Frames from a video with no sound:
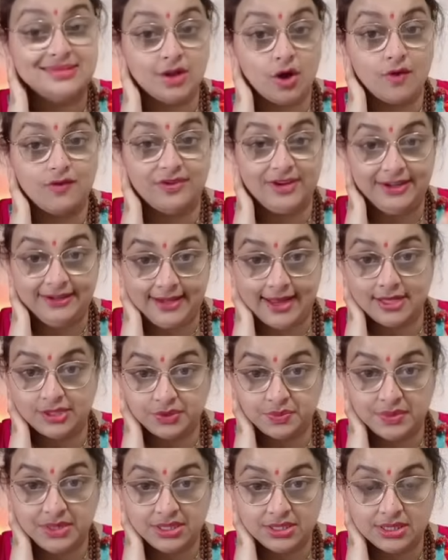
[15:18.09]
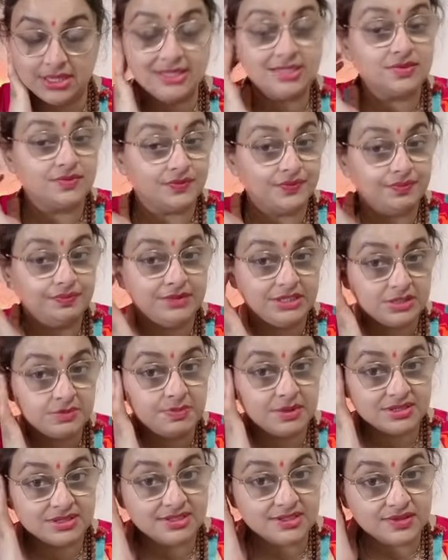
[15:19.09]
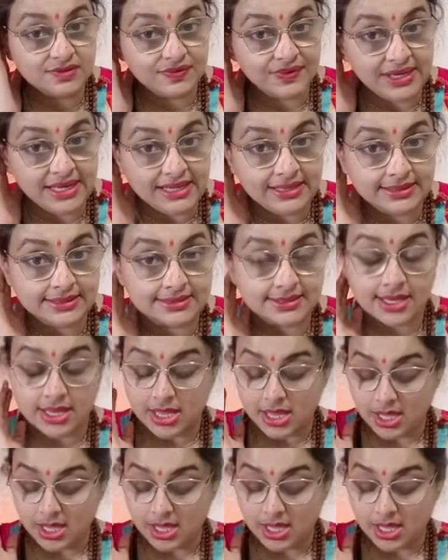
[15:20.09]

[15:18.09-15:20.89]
of detachment. Is This person is feeling this.